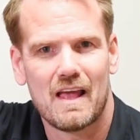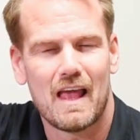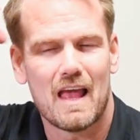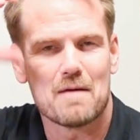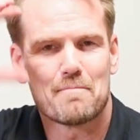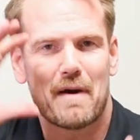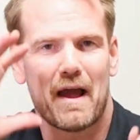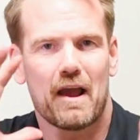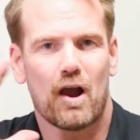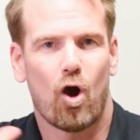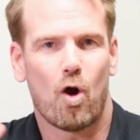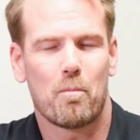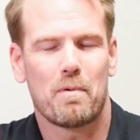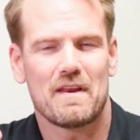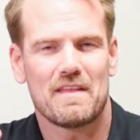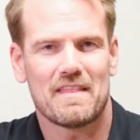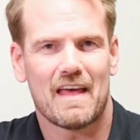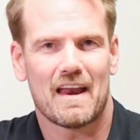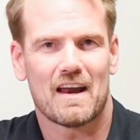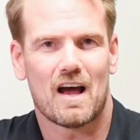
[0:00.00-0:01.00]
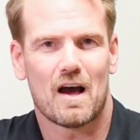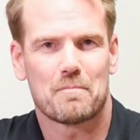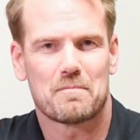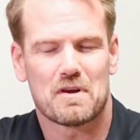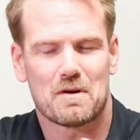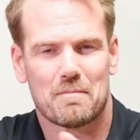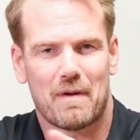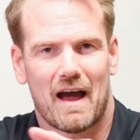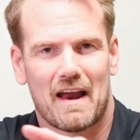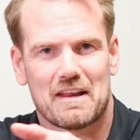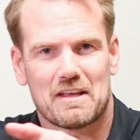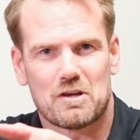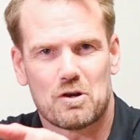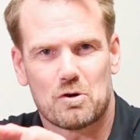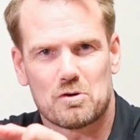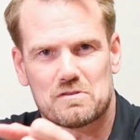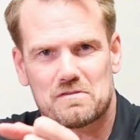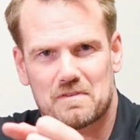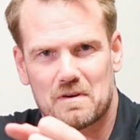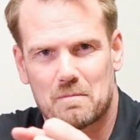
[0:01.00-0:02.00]
And by opening that up, your body
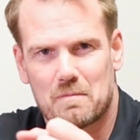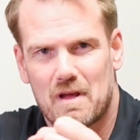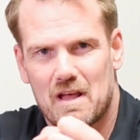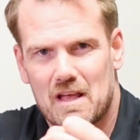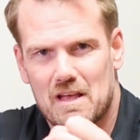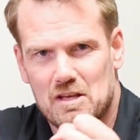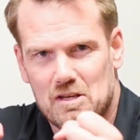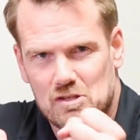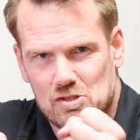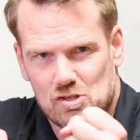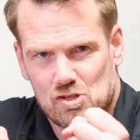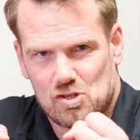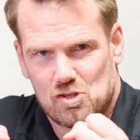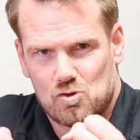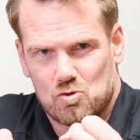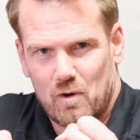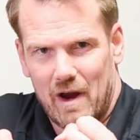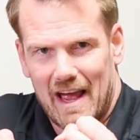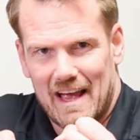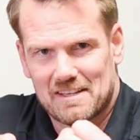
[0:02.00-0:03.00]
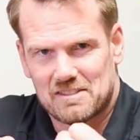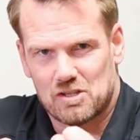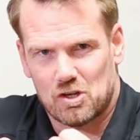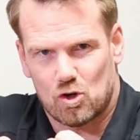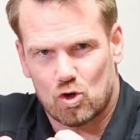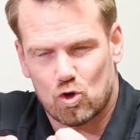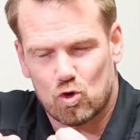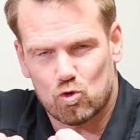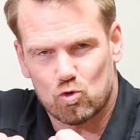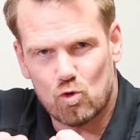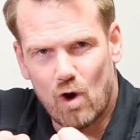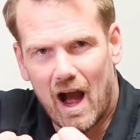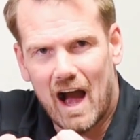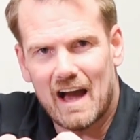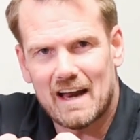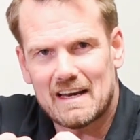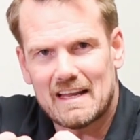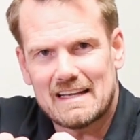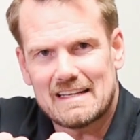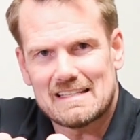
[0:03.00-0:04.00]
goes from stress, a
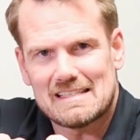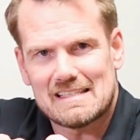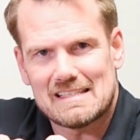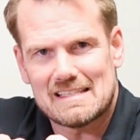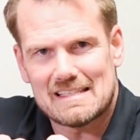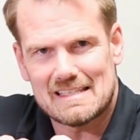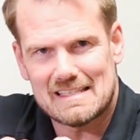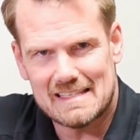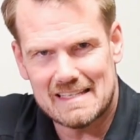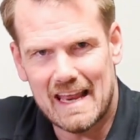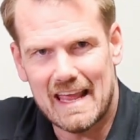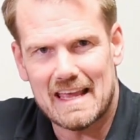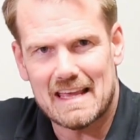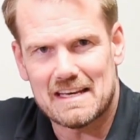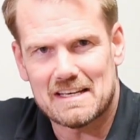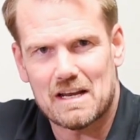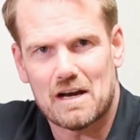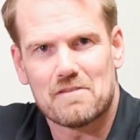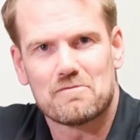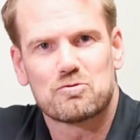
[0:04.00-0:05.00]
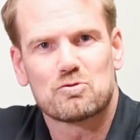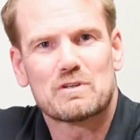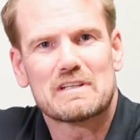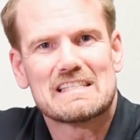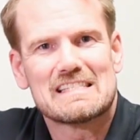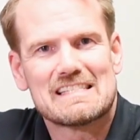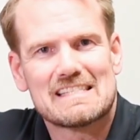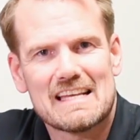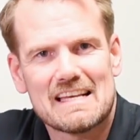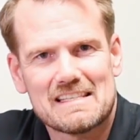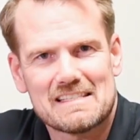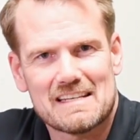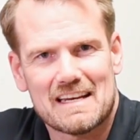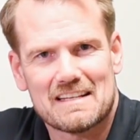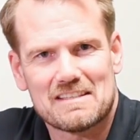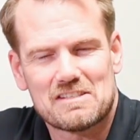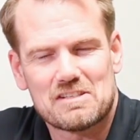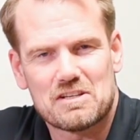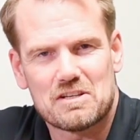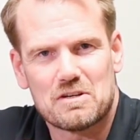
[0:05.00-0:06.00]
chronic state of
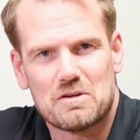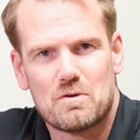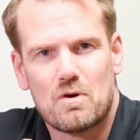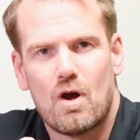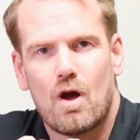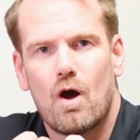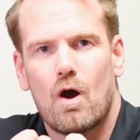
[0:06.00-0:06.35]
resistance, to